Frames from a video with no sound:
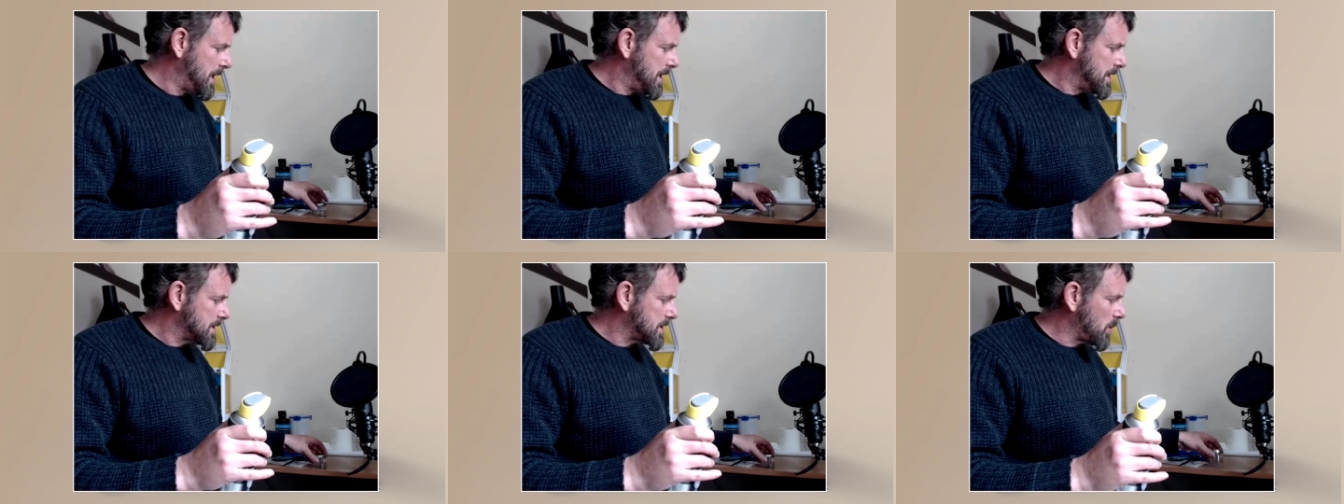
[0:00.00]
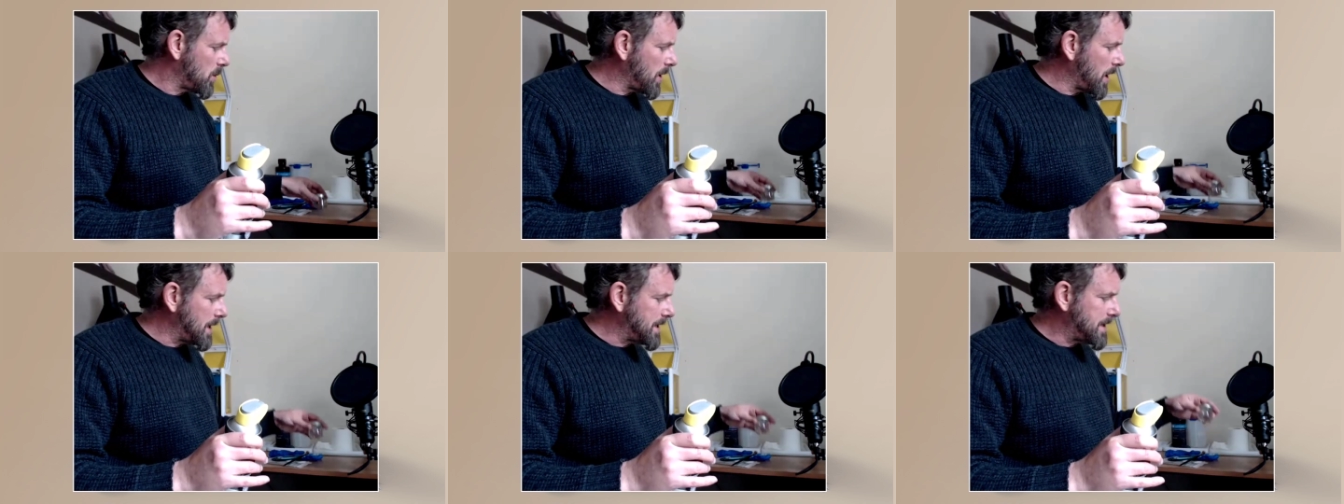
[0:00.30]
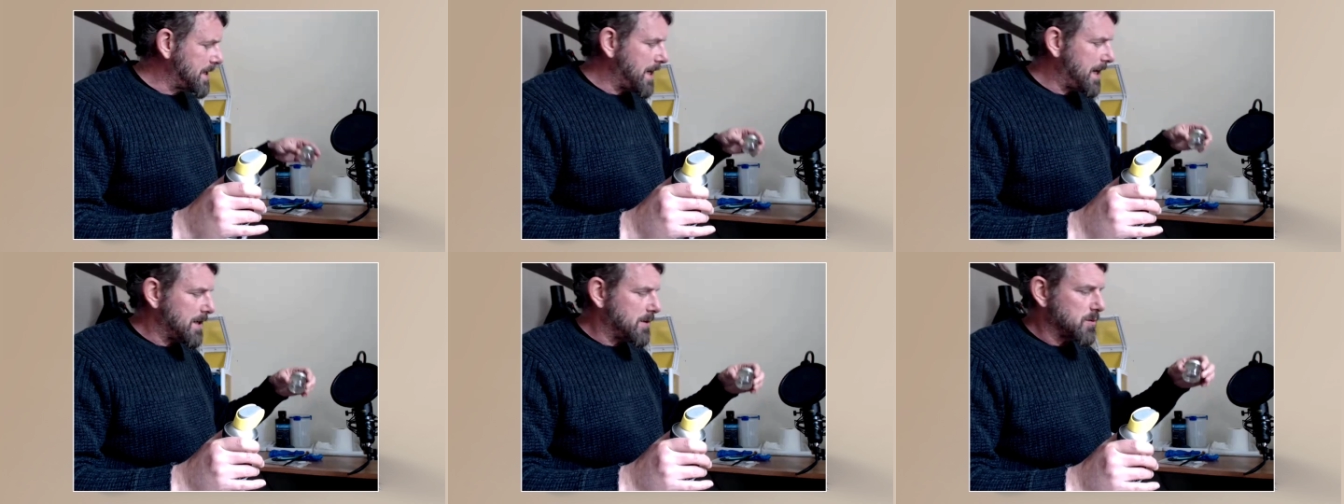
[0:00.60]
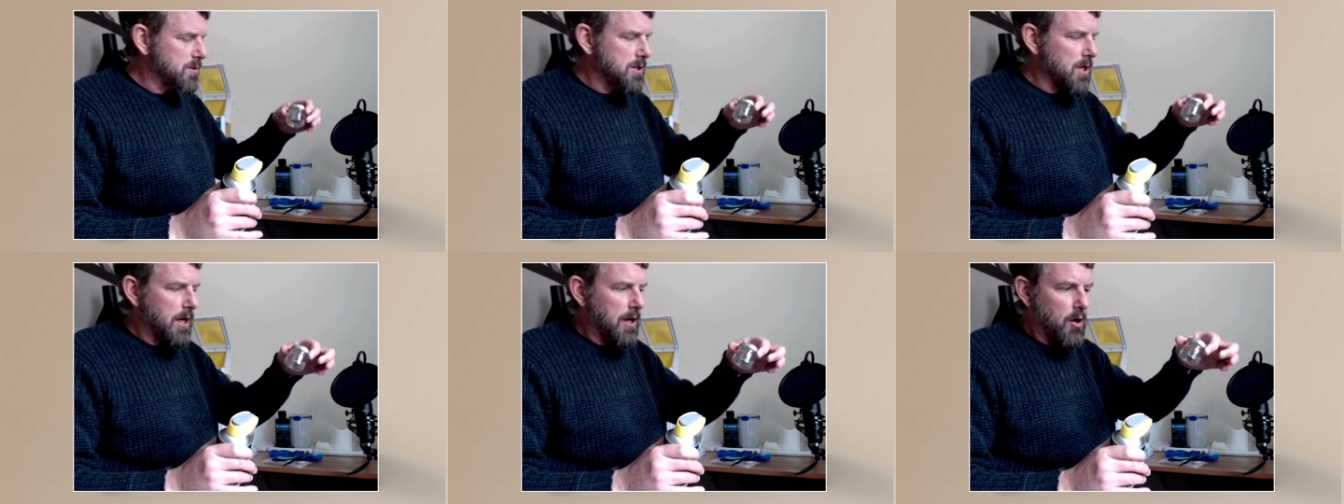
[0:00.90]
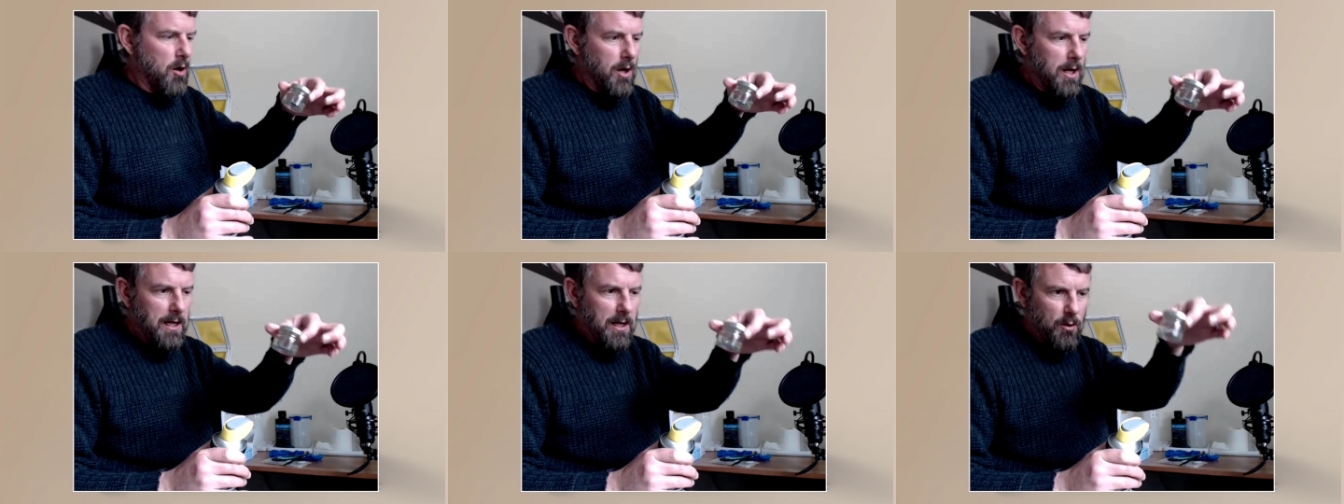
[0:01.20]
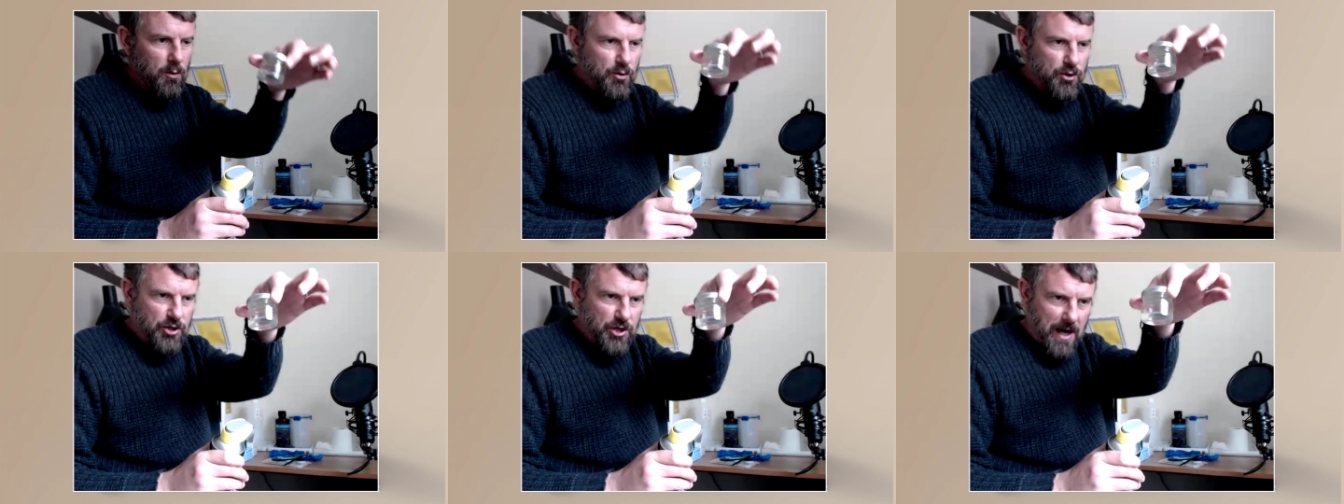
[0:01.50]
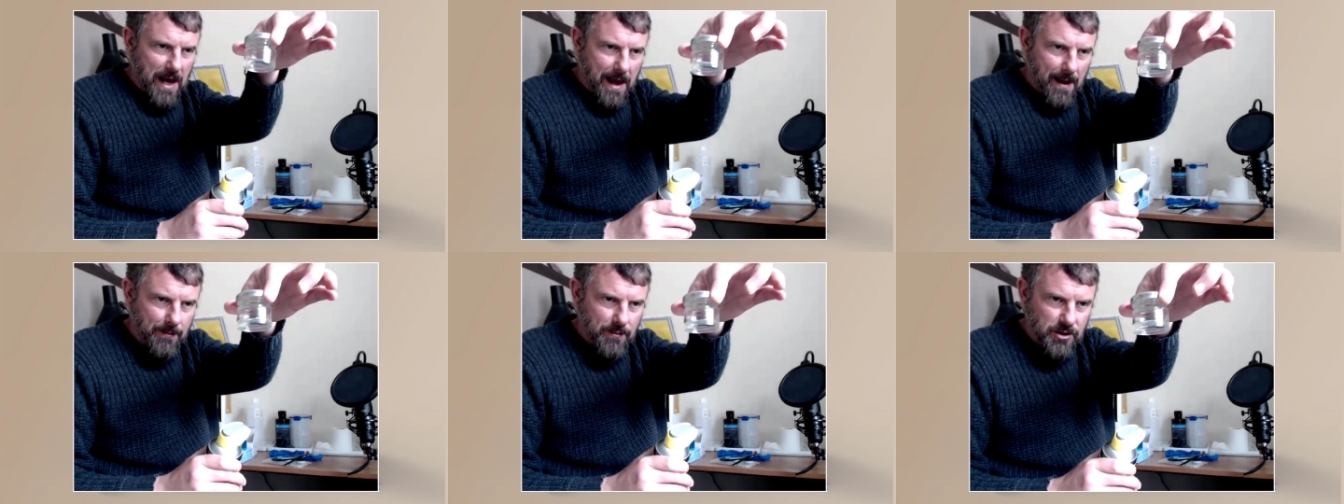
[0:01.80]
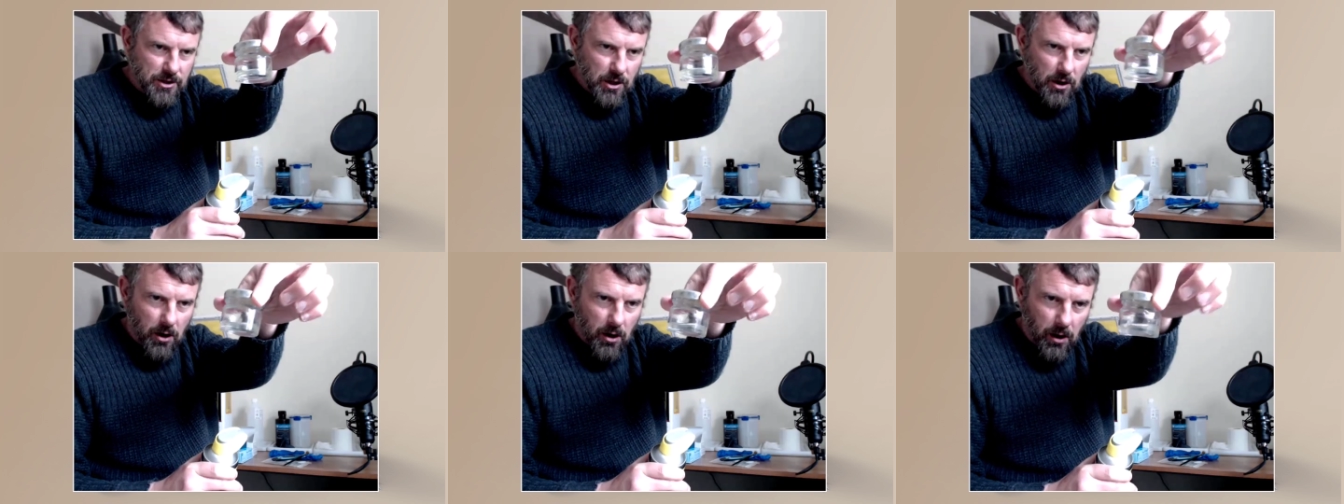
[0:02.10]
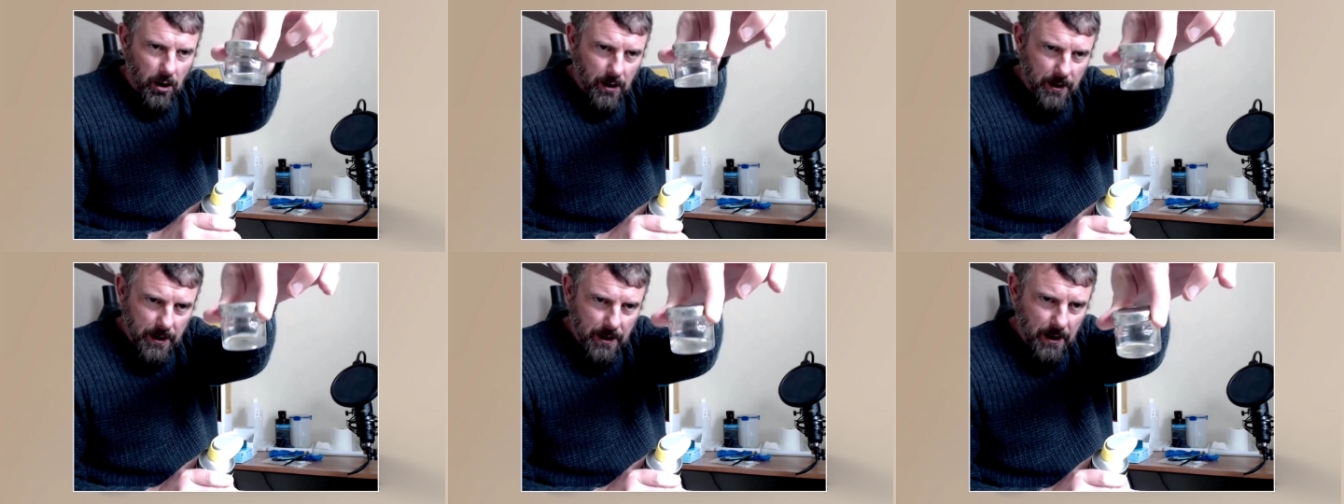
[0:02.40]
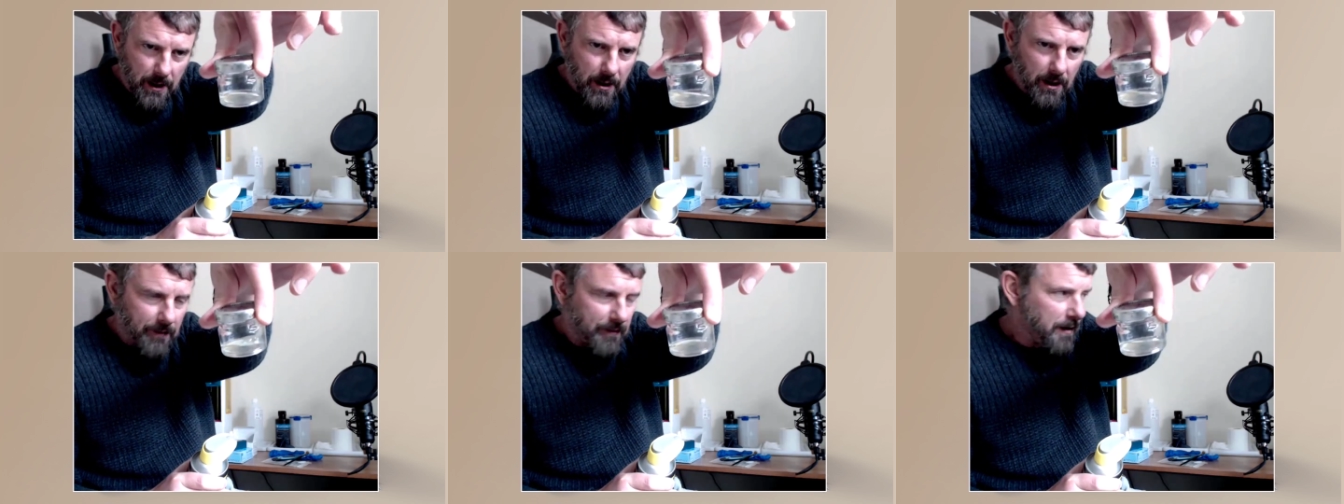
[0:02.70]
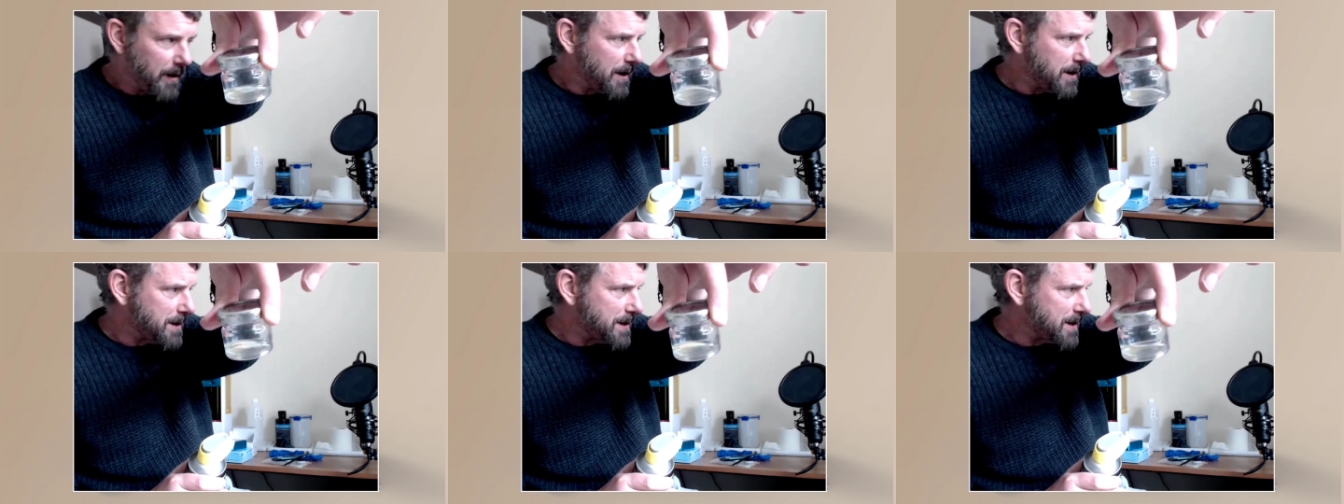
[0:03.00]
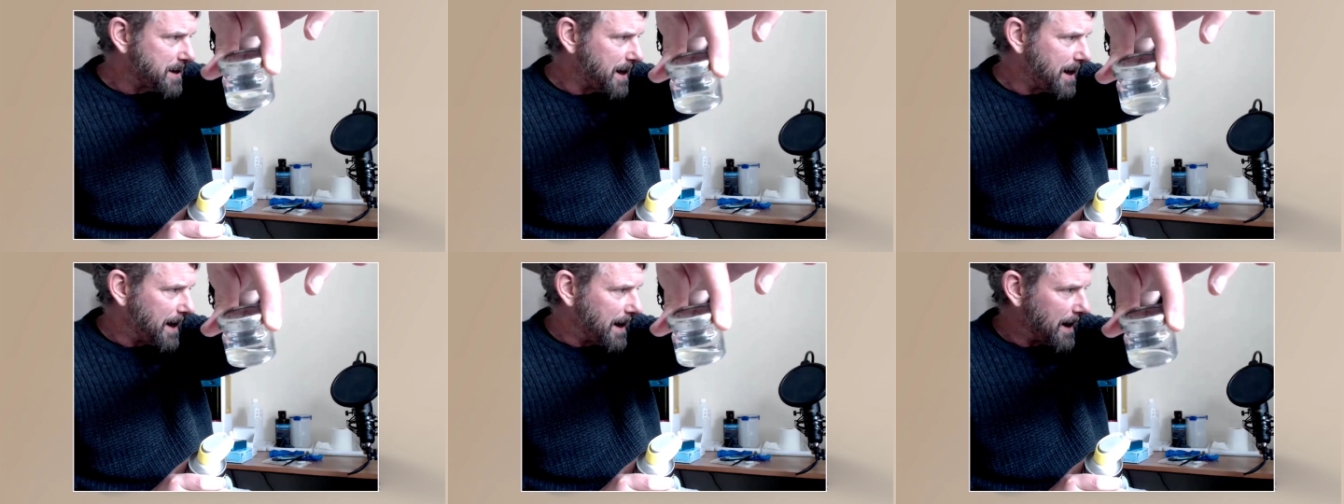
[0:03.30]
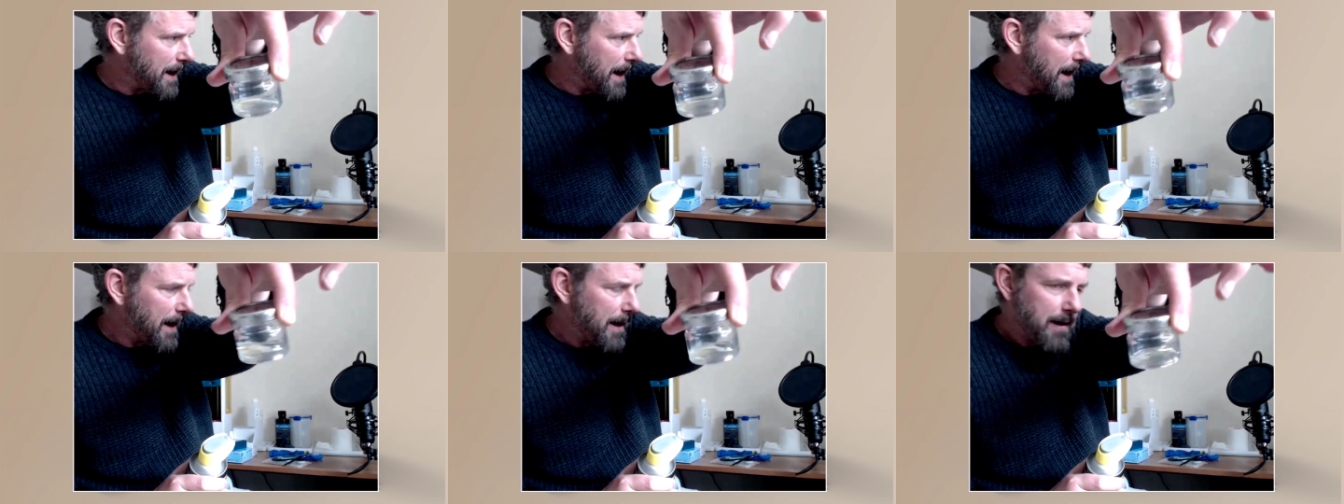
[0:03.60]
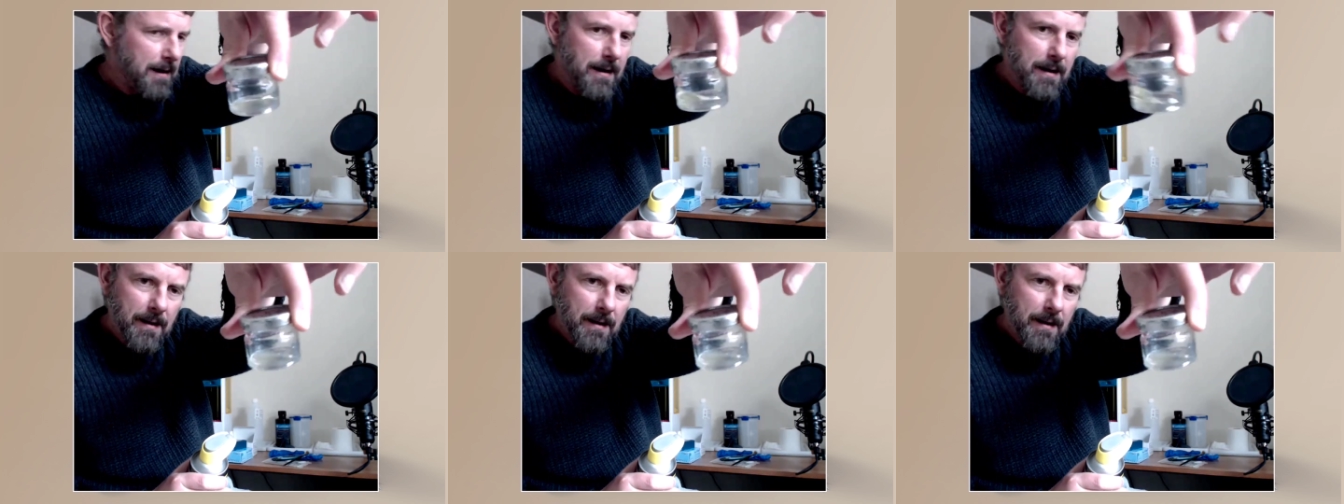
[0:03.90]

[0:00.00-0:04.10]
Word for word: So what I did was I got a little jam jar. I don't know if you can see in there.